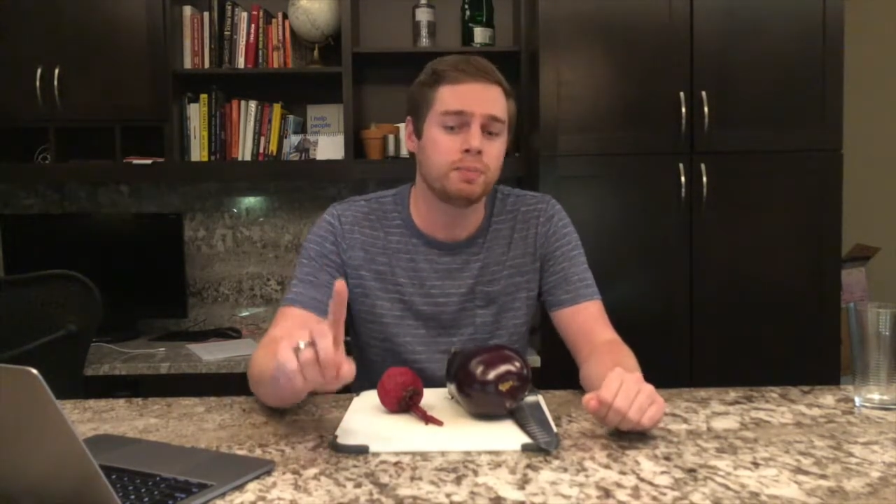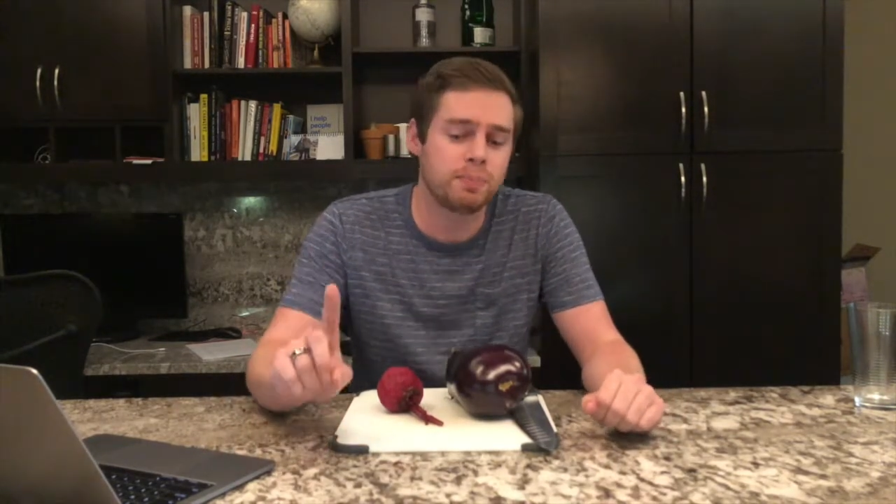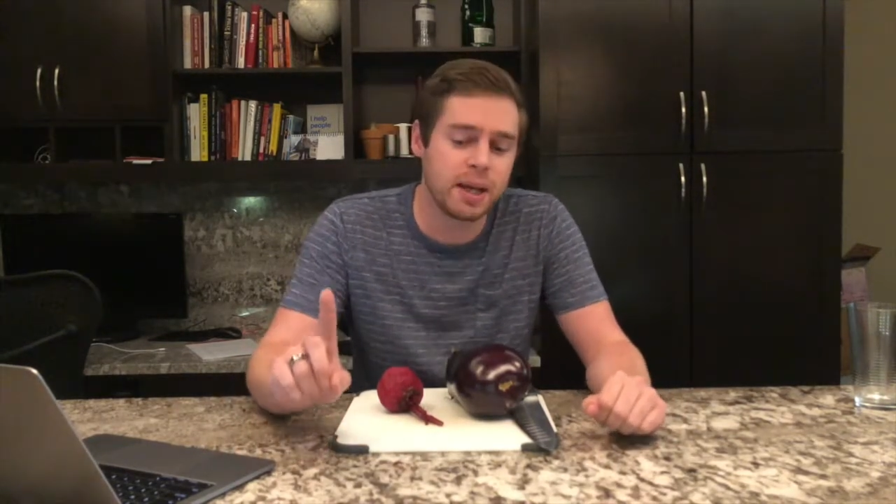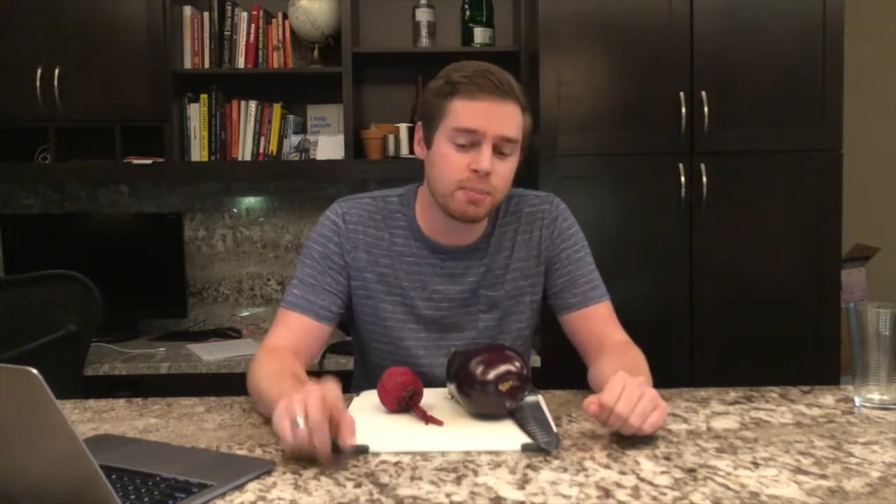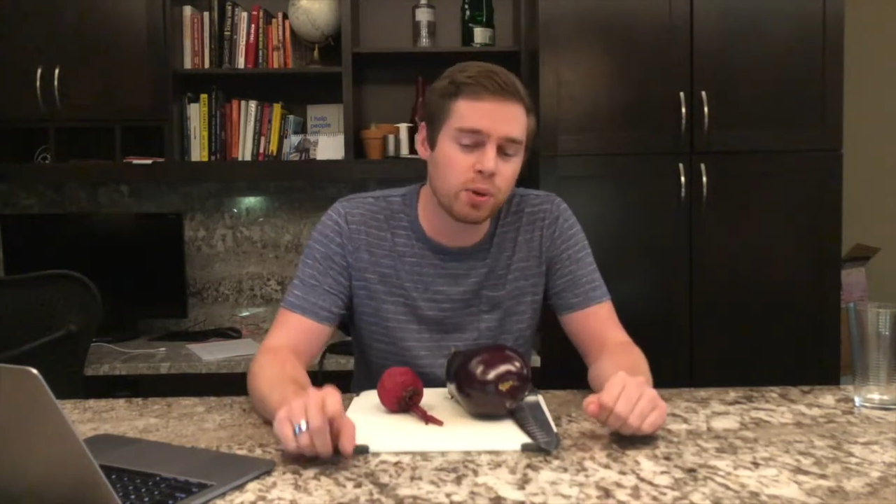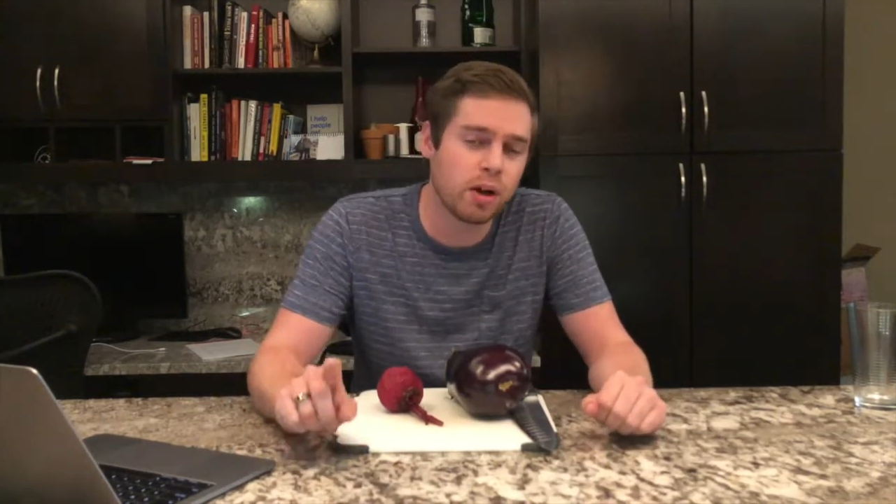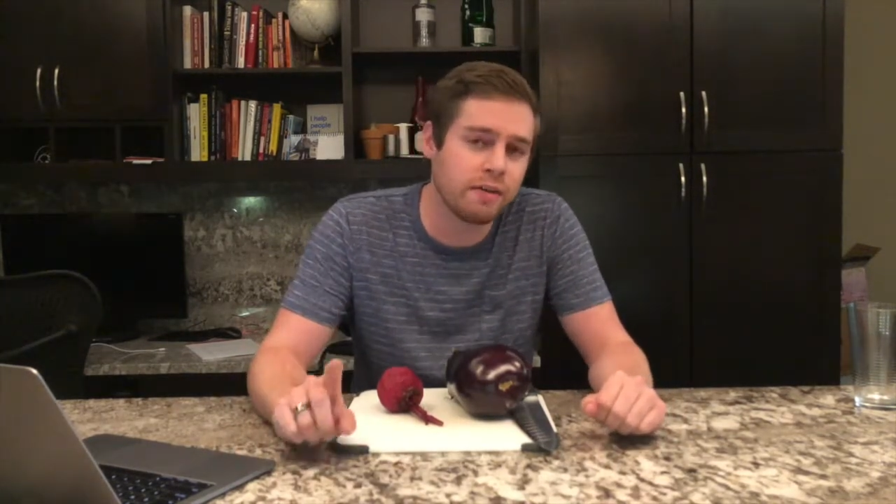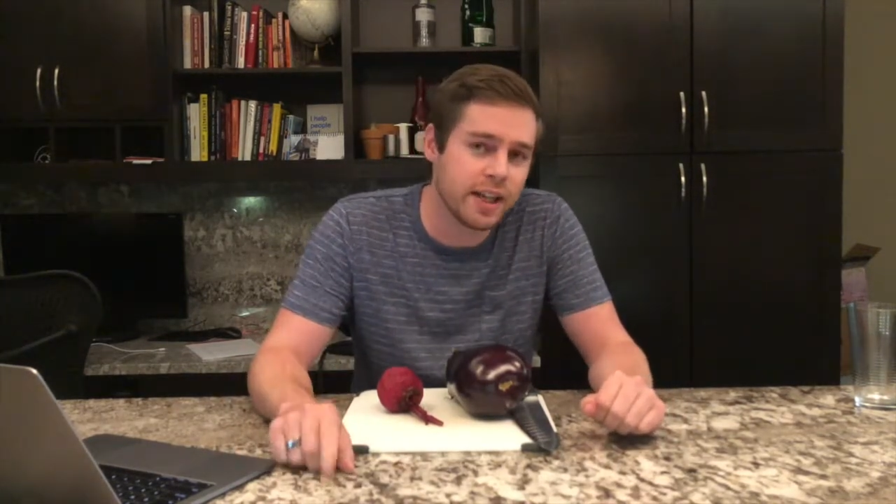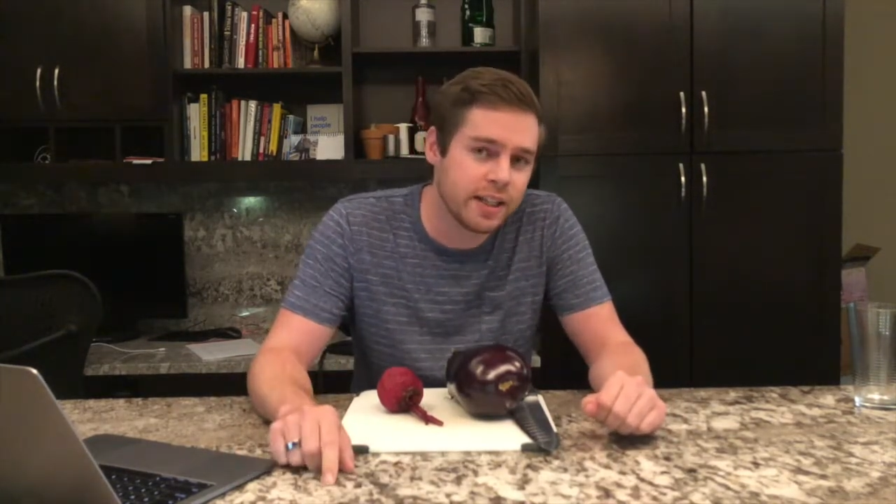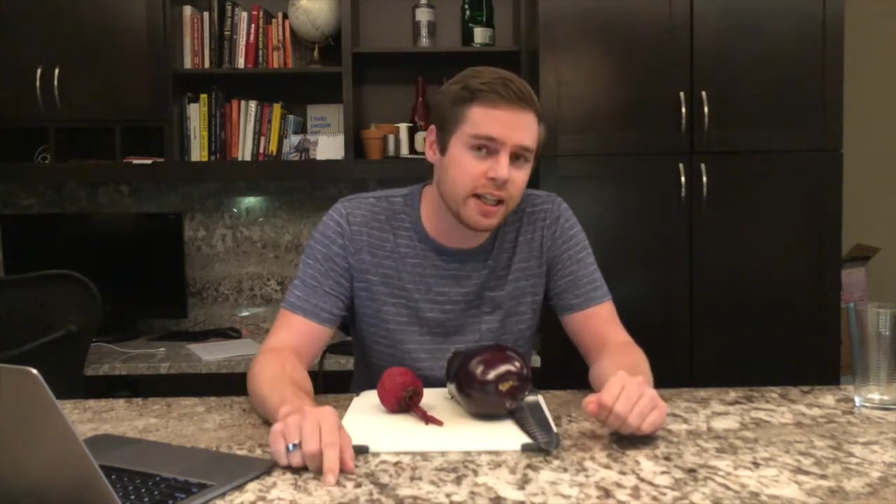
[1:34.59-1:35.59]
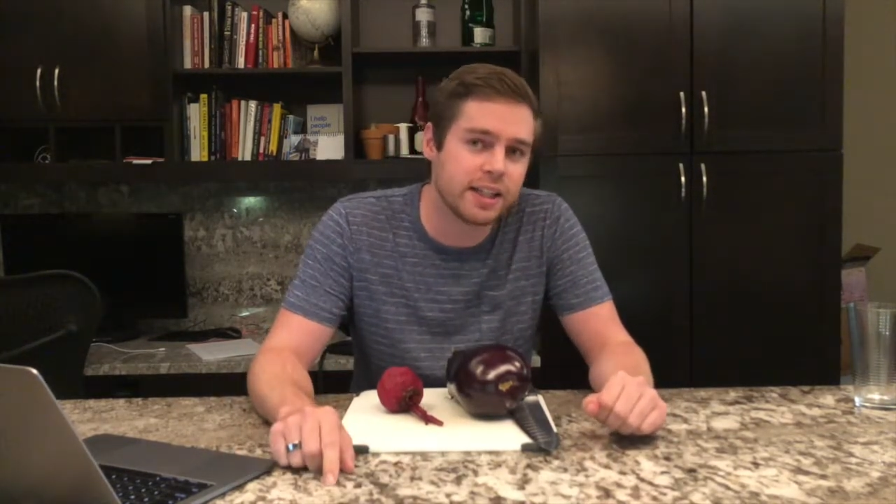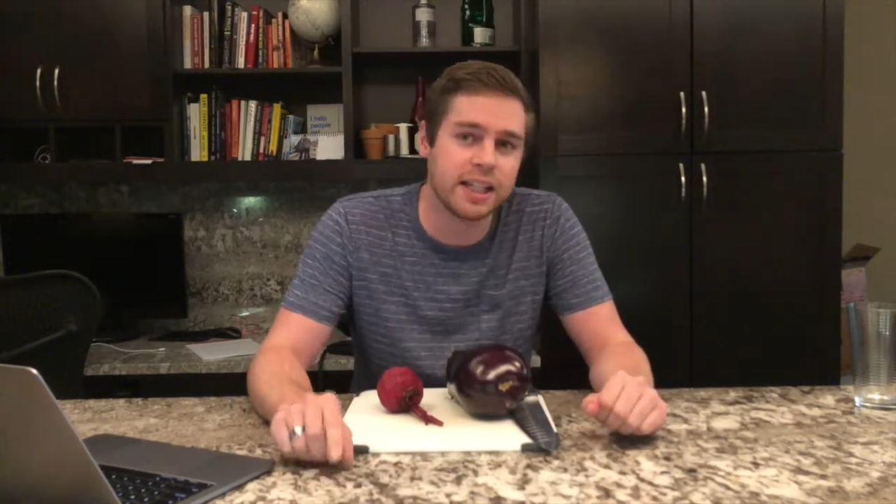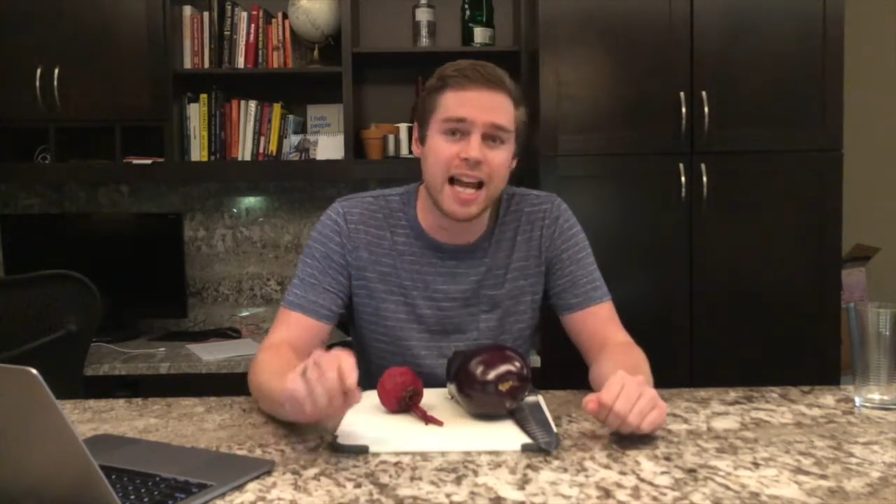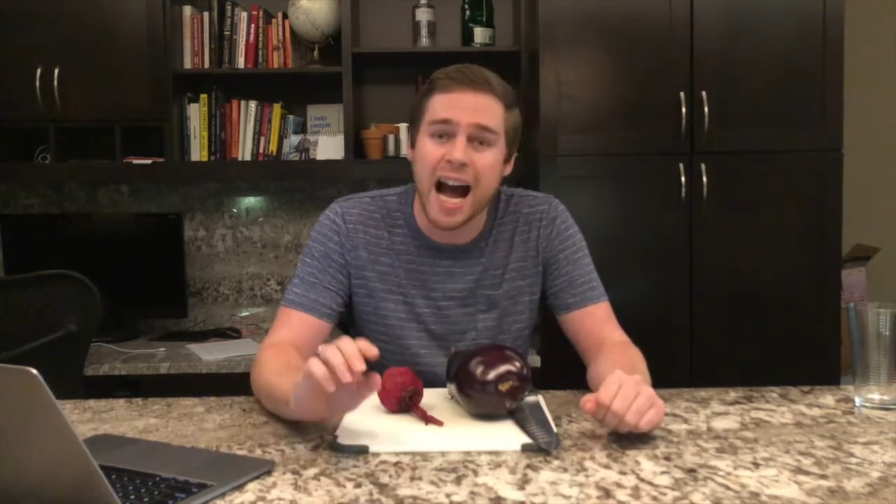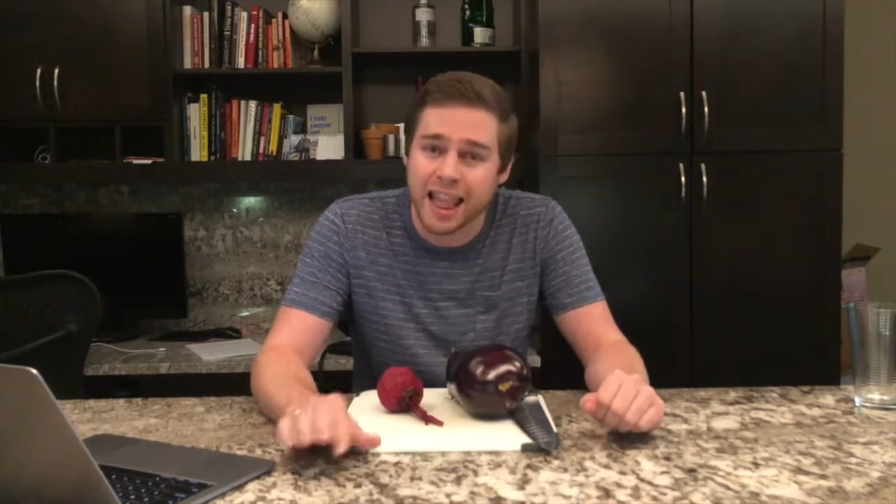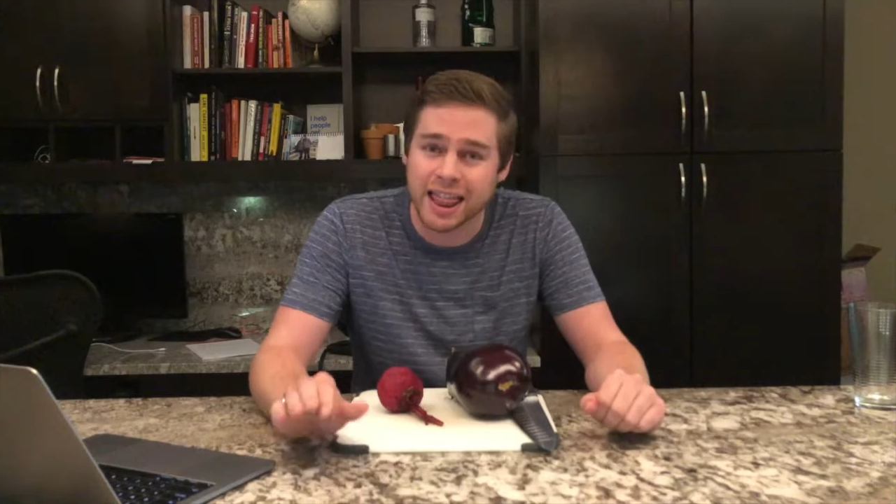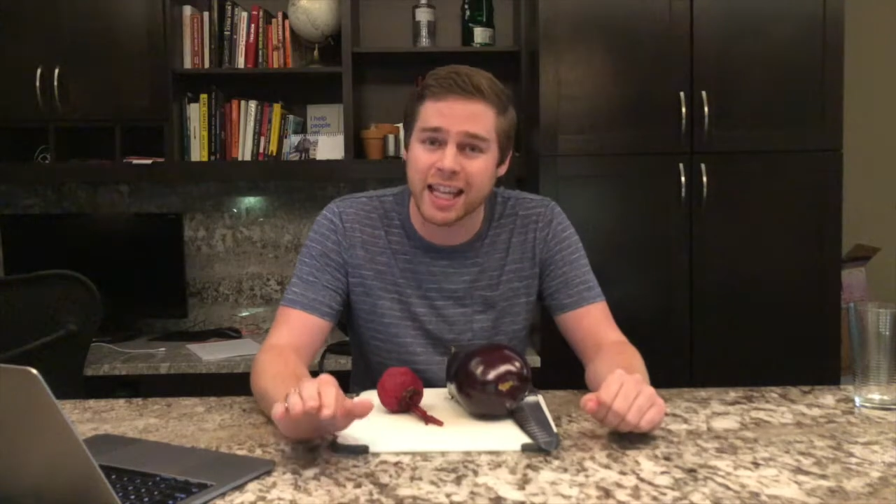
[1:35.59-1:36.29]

People of India did not